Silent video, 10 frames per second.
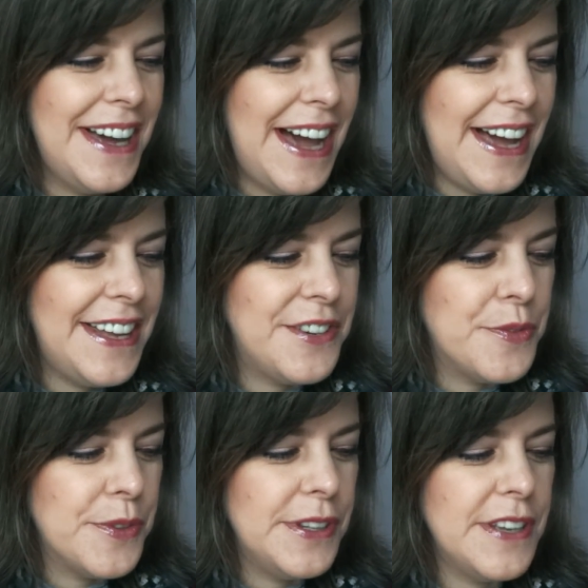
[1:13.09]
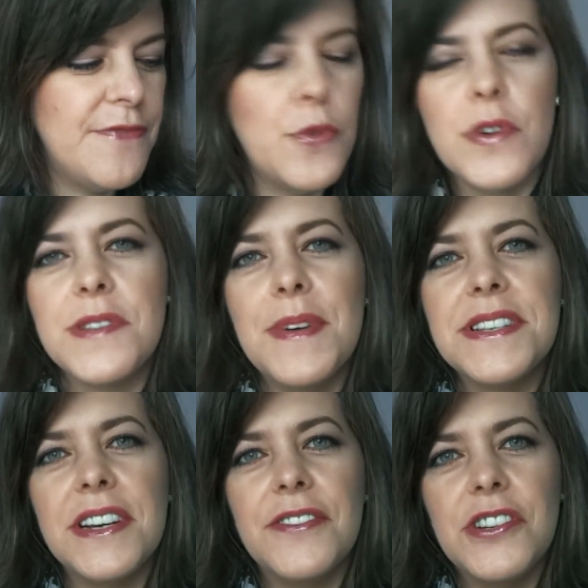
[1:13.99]
I had to really force
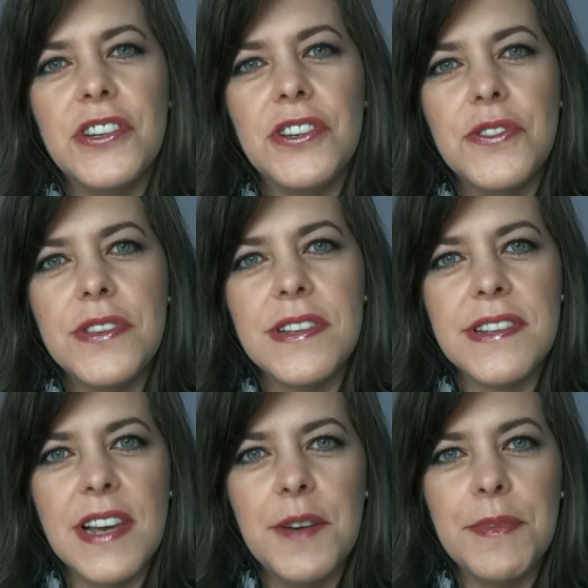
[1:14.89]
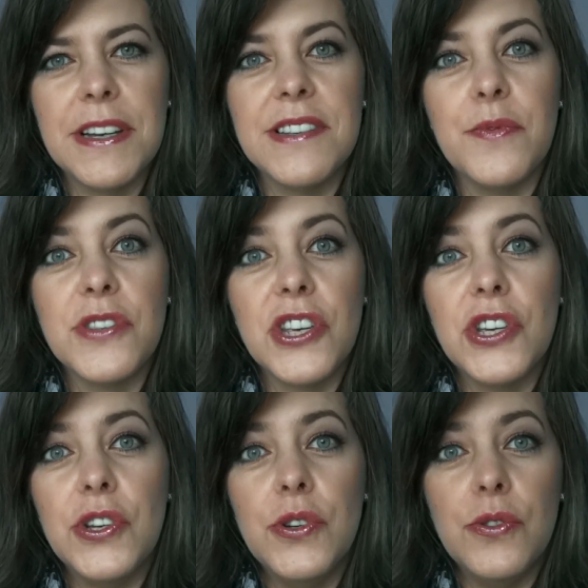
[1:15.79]
myself to use this up because it was a
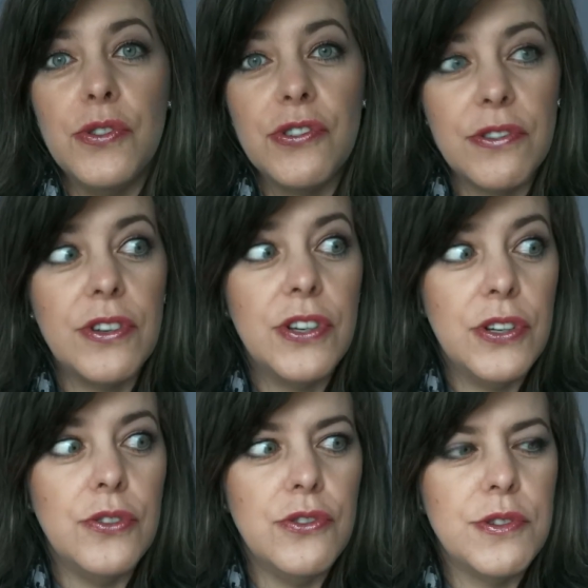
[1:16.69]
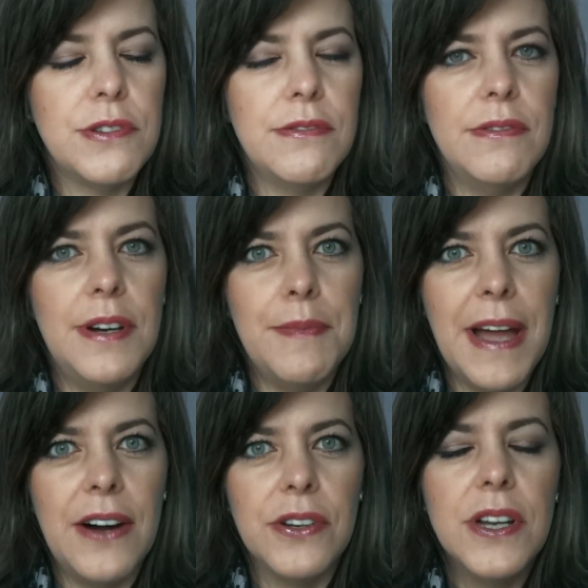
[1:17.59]
huge
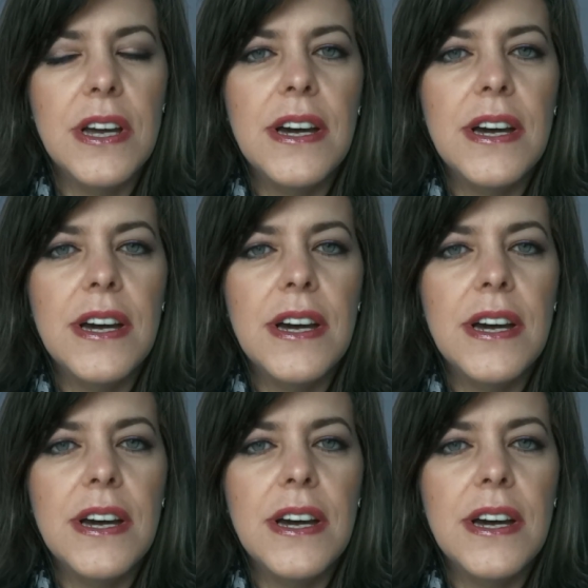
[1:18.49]
amount.